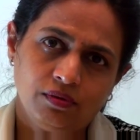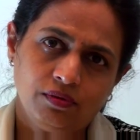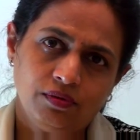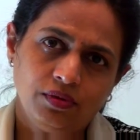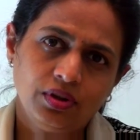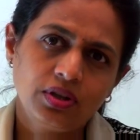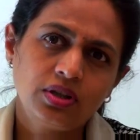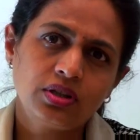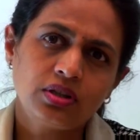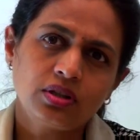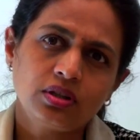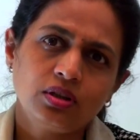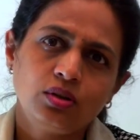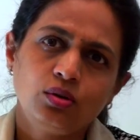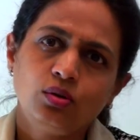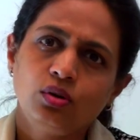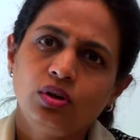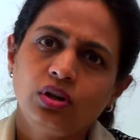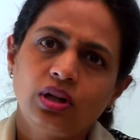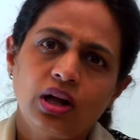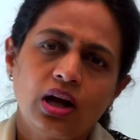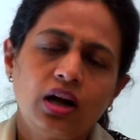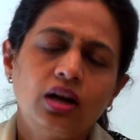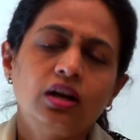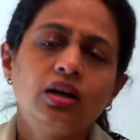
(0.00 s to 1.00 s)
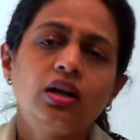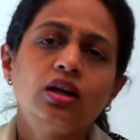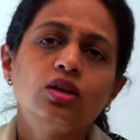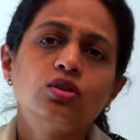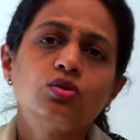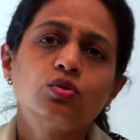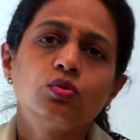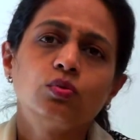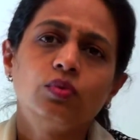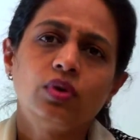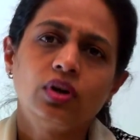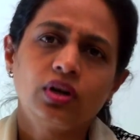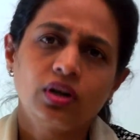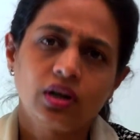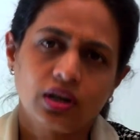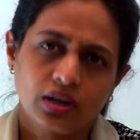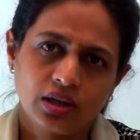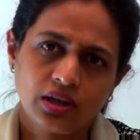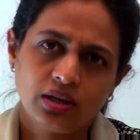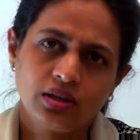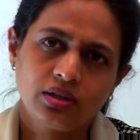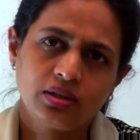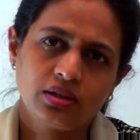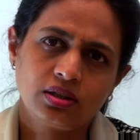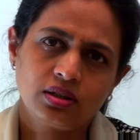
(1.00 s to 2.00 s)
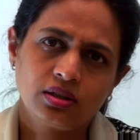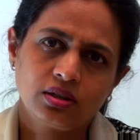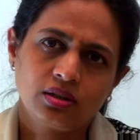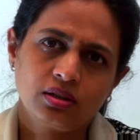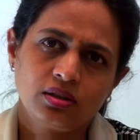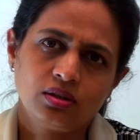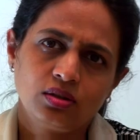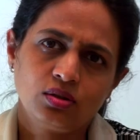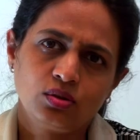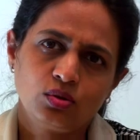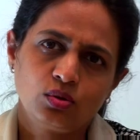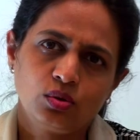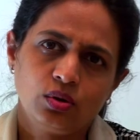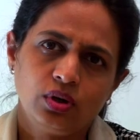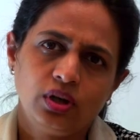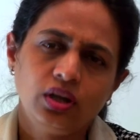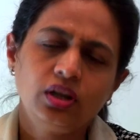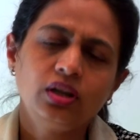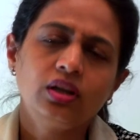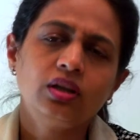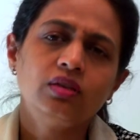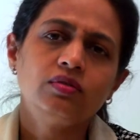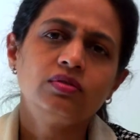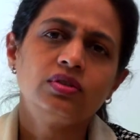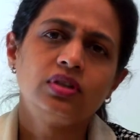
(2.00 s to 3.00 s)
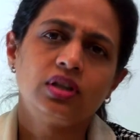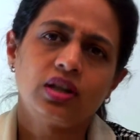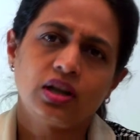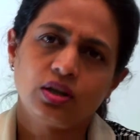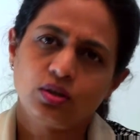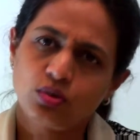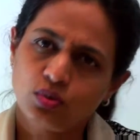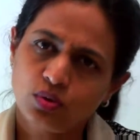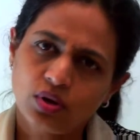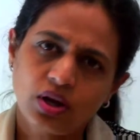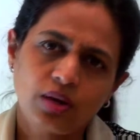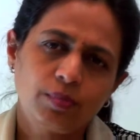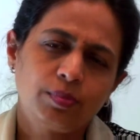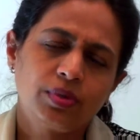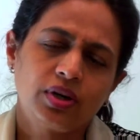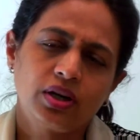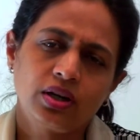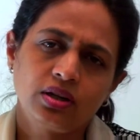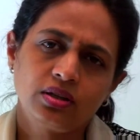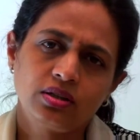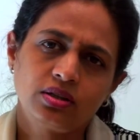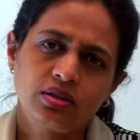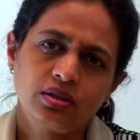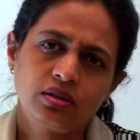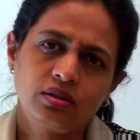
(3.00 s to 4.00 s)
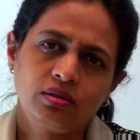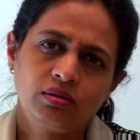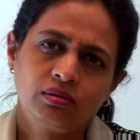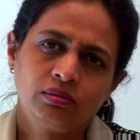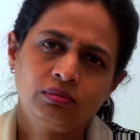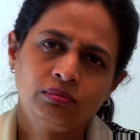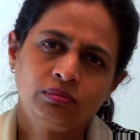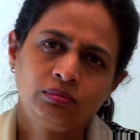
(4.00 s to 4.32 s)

which your heart has to work against. So it gives rise to hypertension.